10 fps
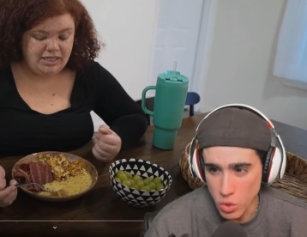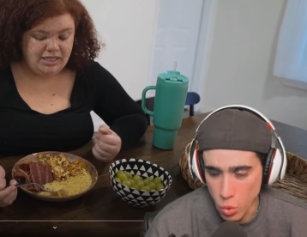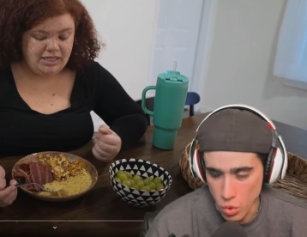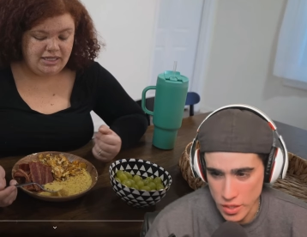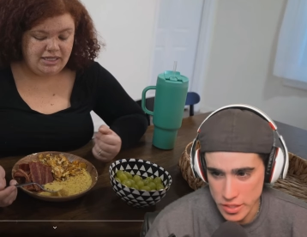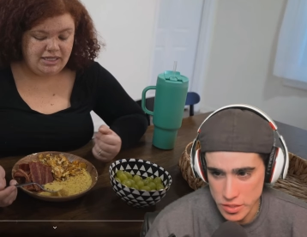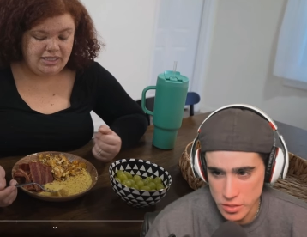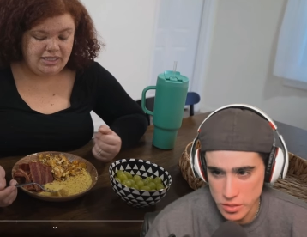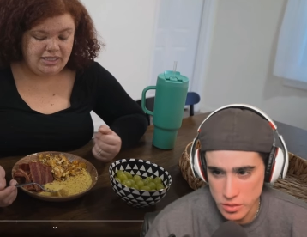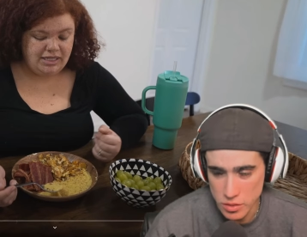Speaker 1: corn
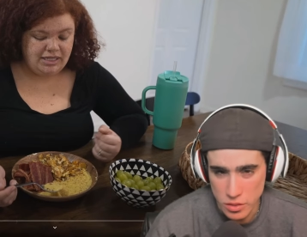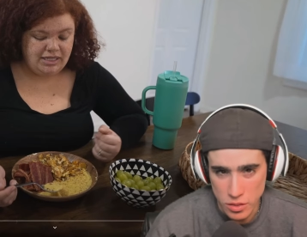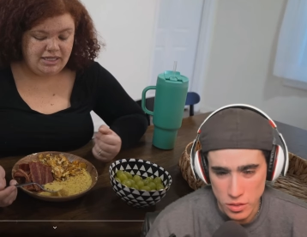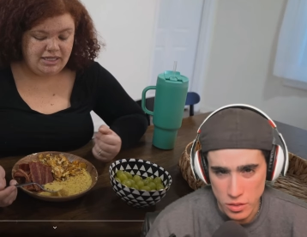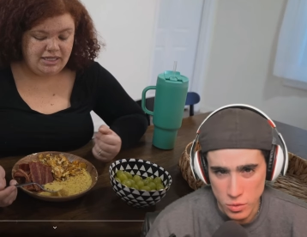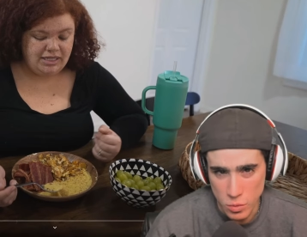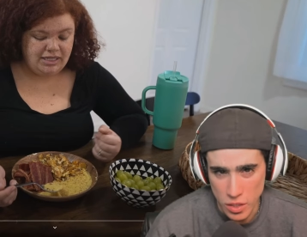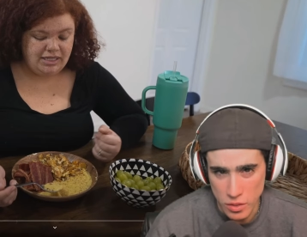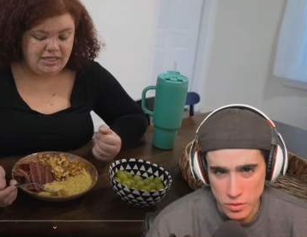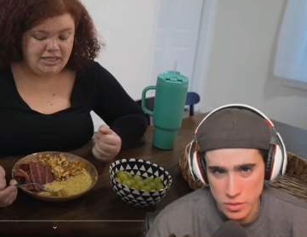is, or
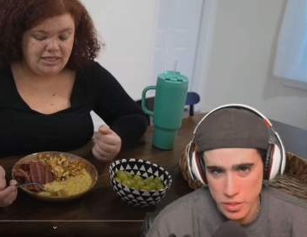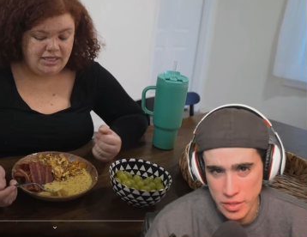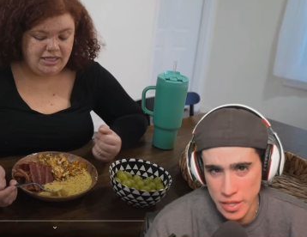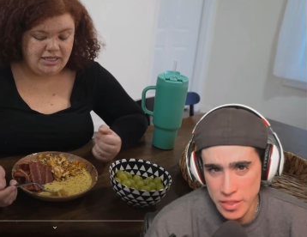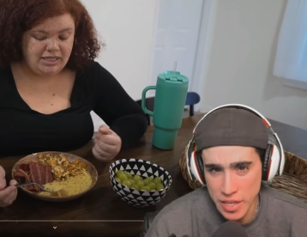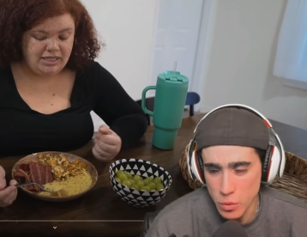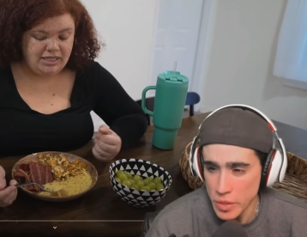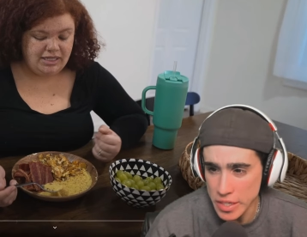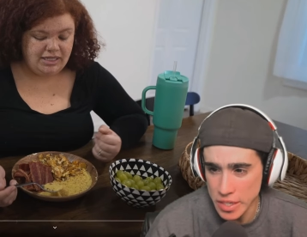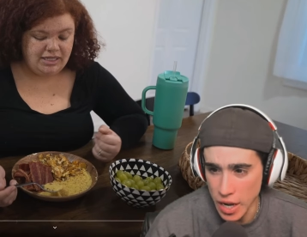well, in the, in that
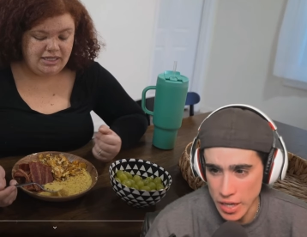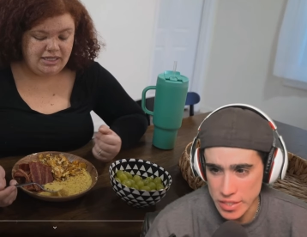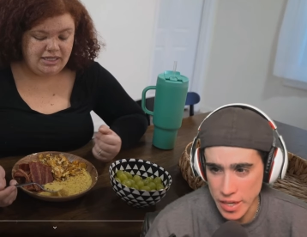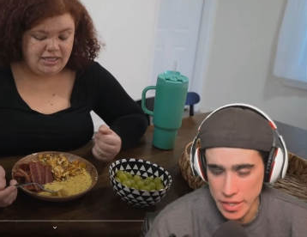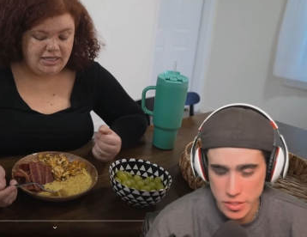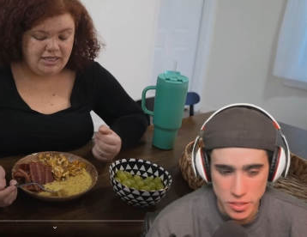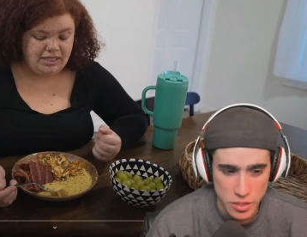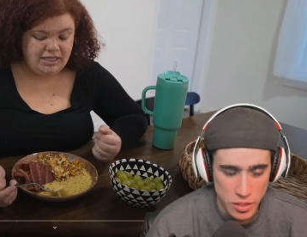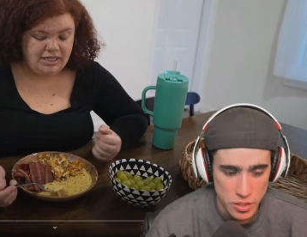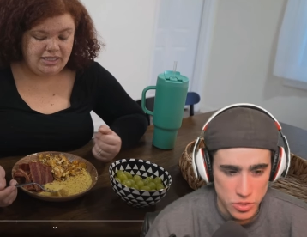wheat context.
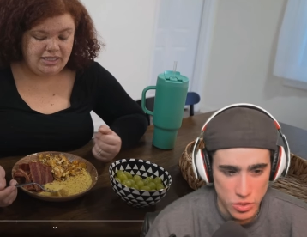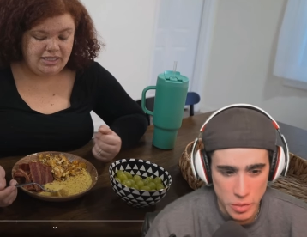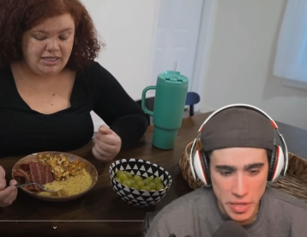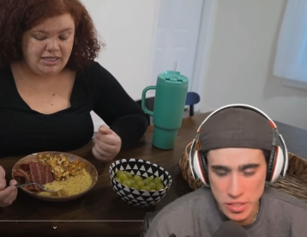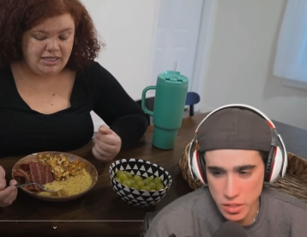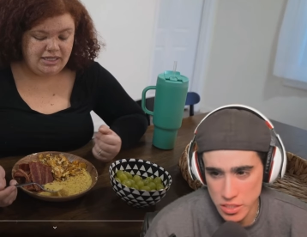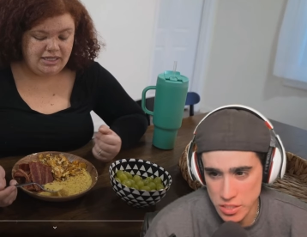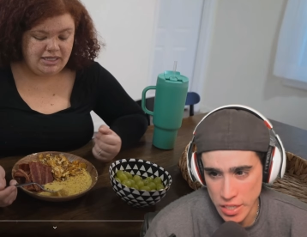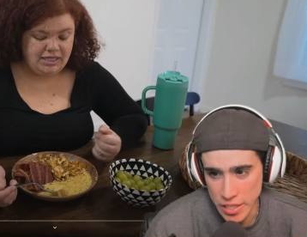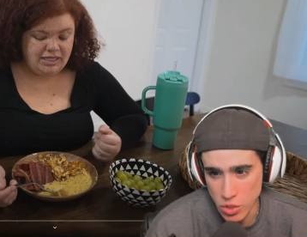So they basically just
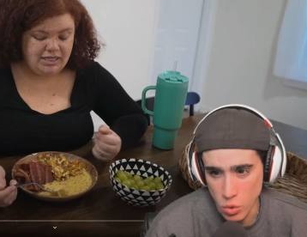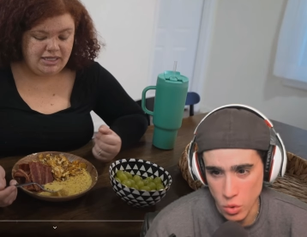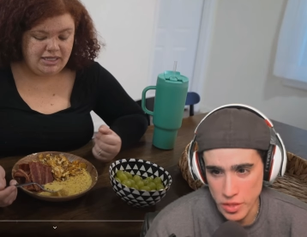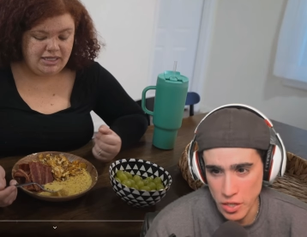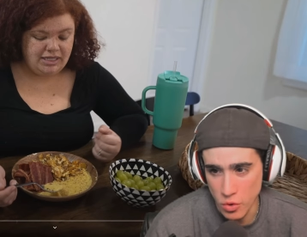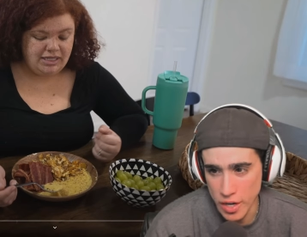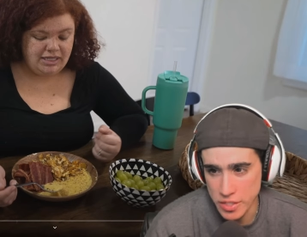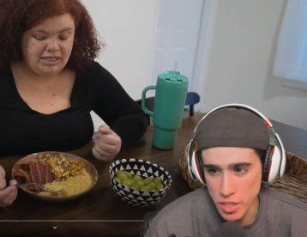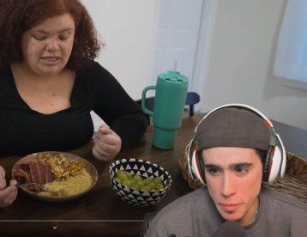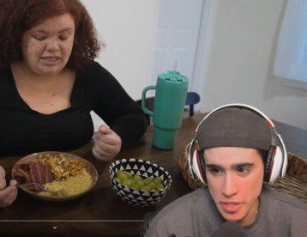take the corn, they grind
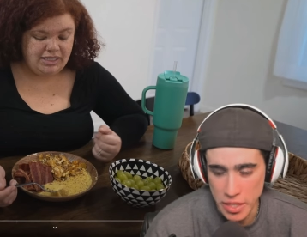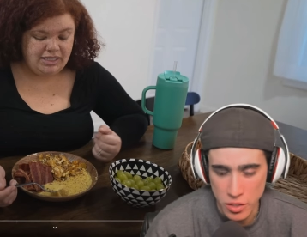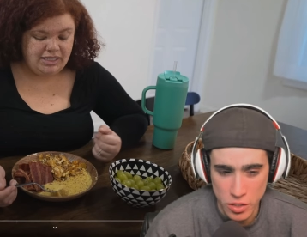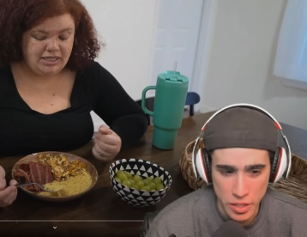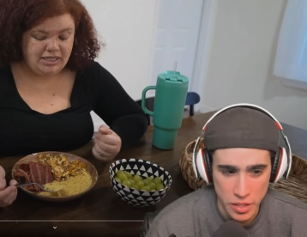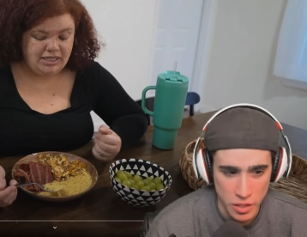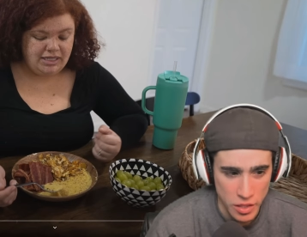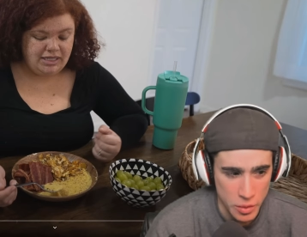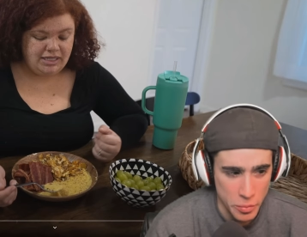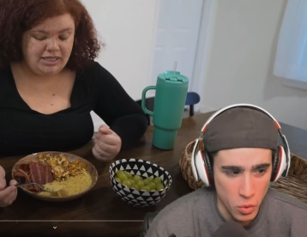it up, and they cook it in,
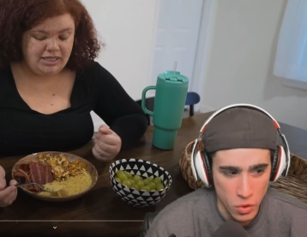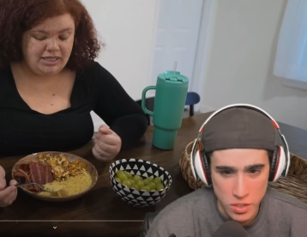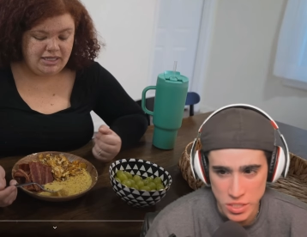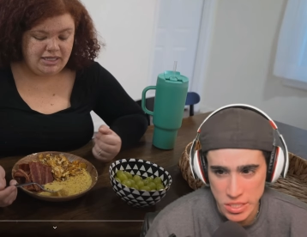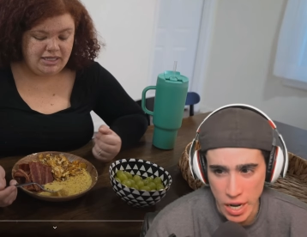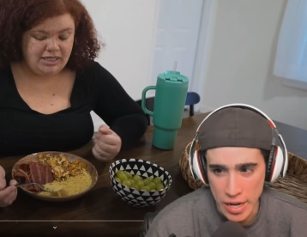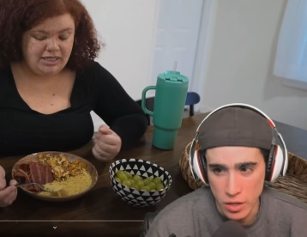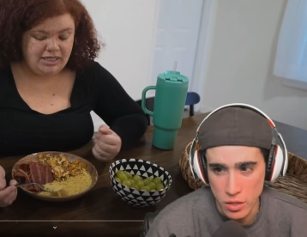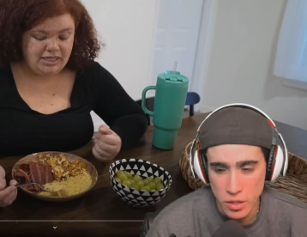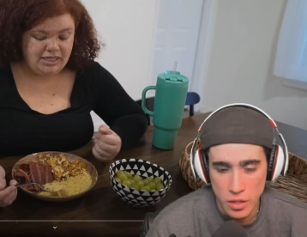in a porridge
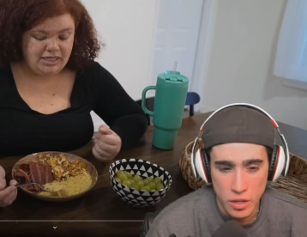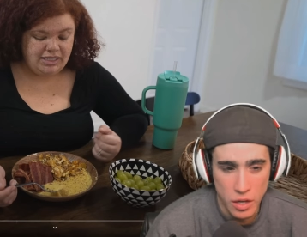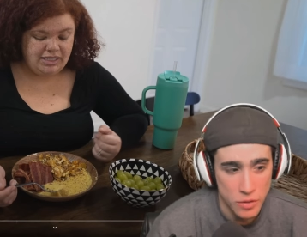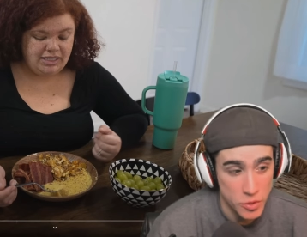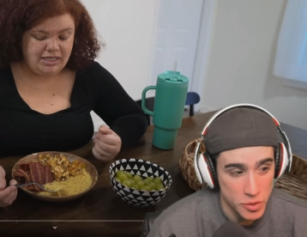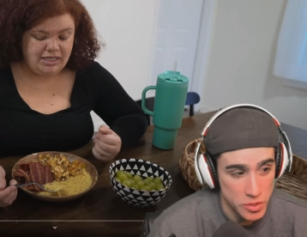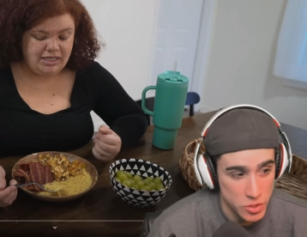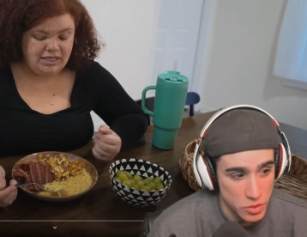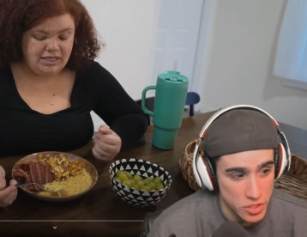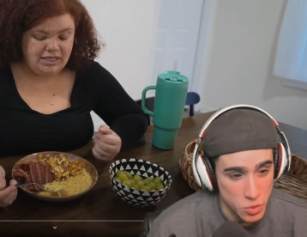style. Uh, if you're going to
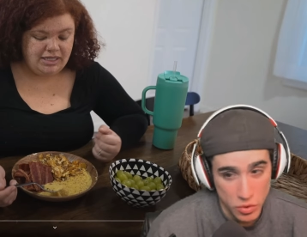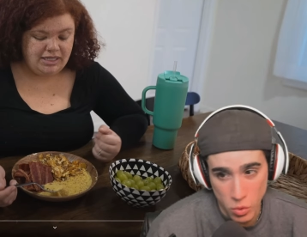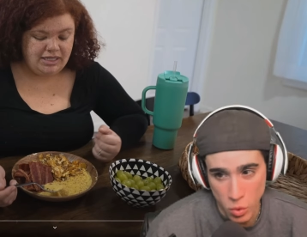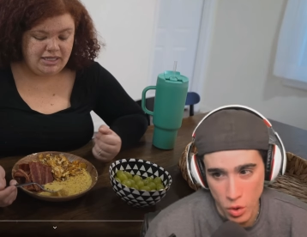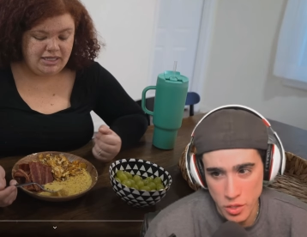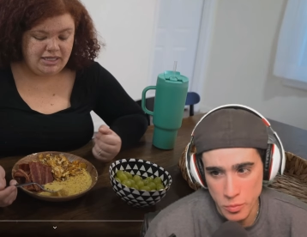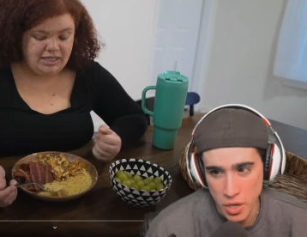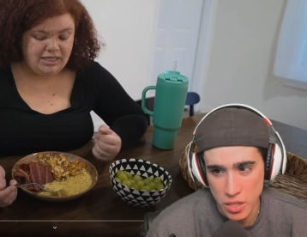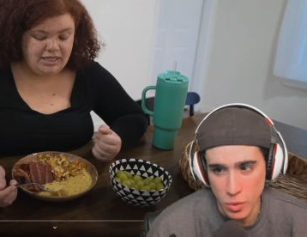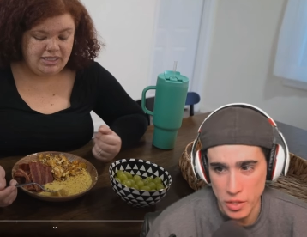do this with corn, you
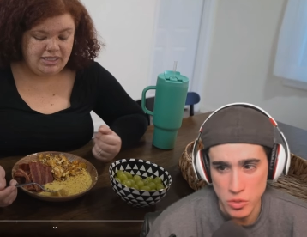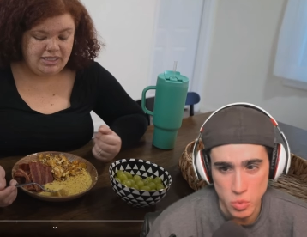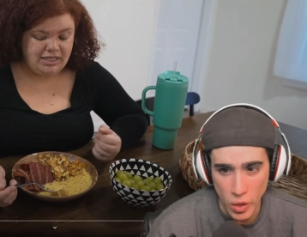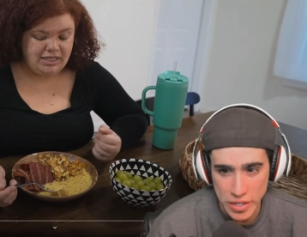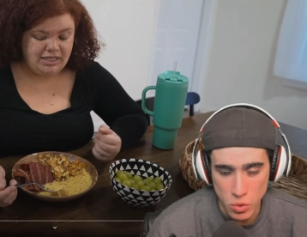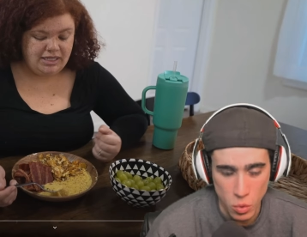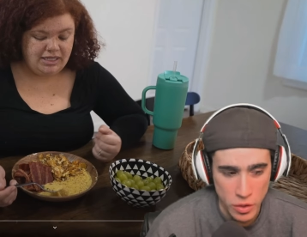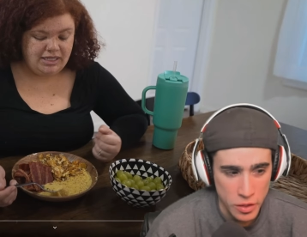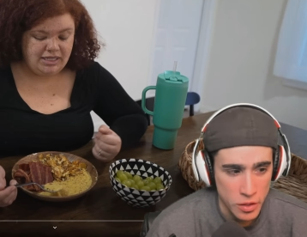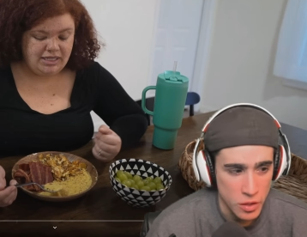probably want to use white
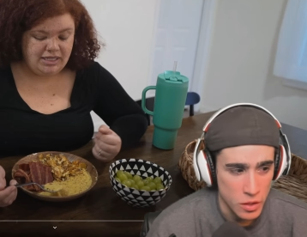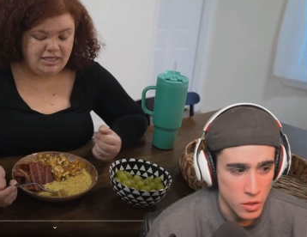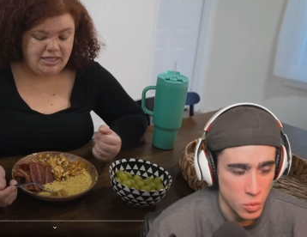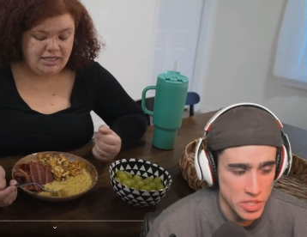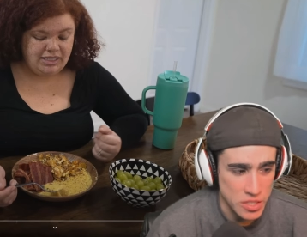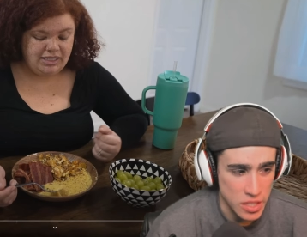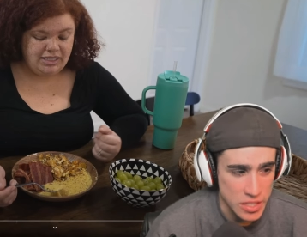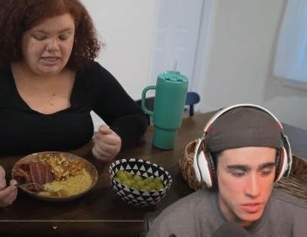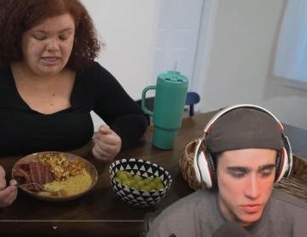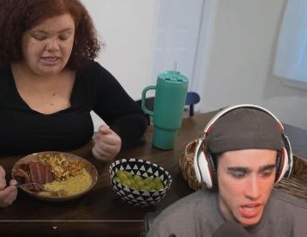corn, which is less
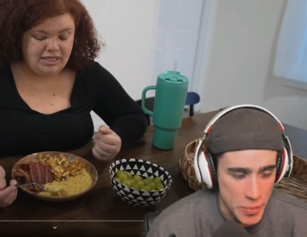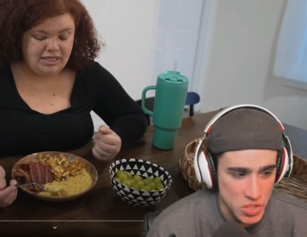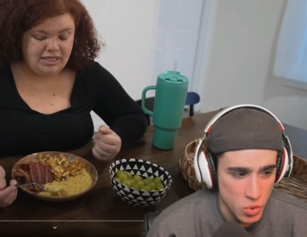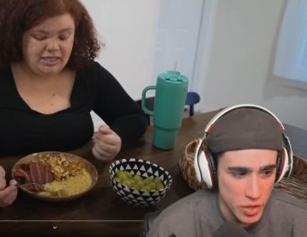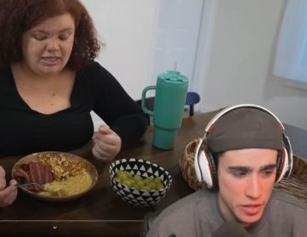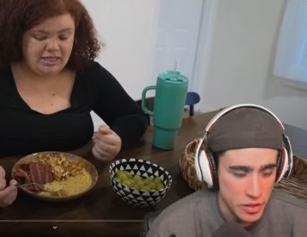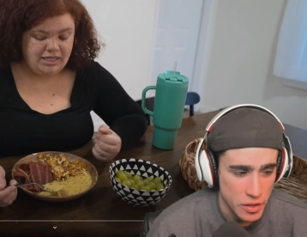inflammatory,